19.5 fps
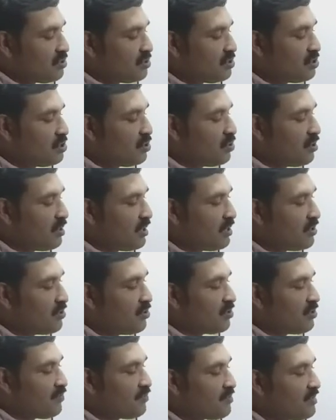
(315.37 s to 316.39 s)
2
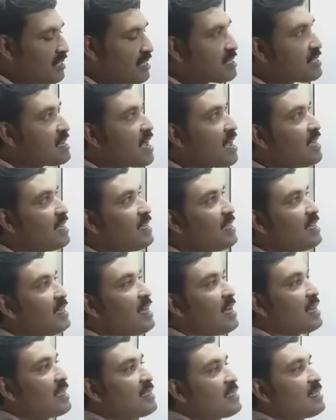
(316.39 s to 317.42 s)
into this
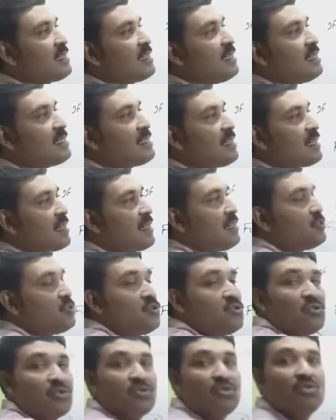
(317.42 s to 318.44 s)
19x is equal
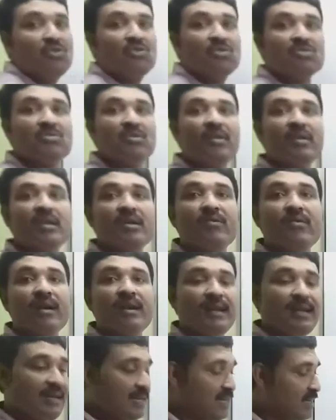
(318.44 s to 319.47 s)
to
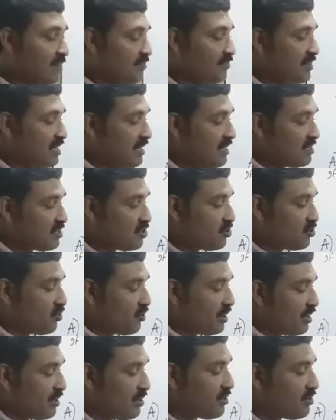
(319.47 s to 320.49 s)
21 degree. That is
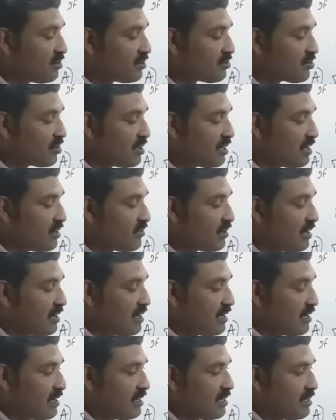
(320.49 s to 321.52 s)
2 into 21
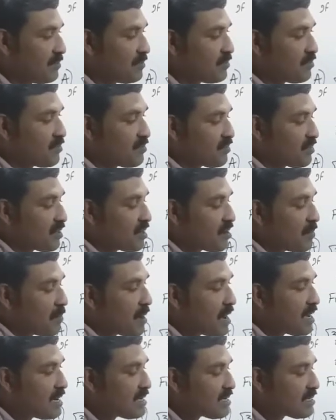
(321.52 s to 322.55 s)
degree
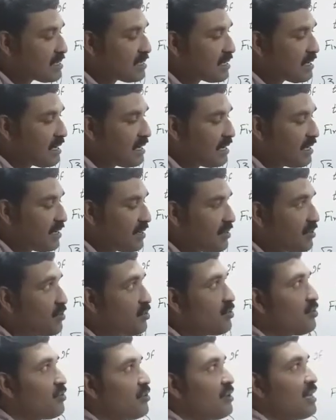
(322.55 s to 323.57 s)
minus 3
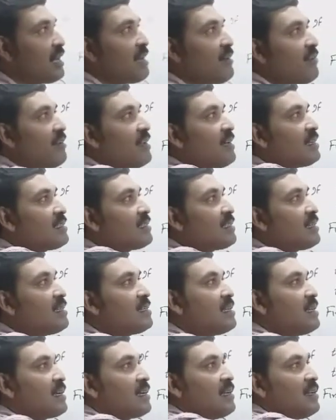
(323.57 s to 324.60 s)
into 11x
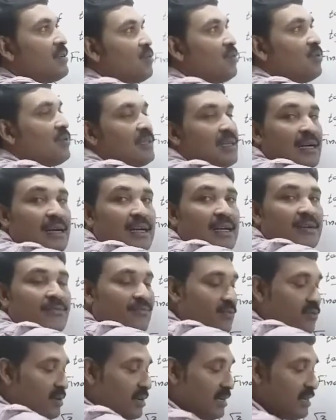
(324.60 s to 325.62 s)
is equal to
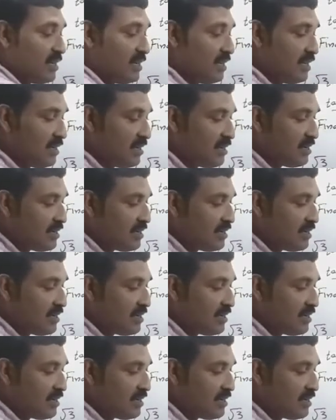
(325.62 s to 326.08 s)
34 degree.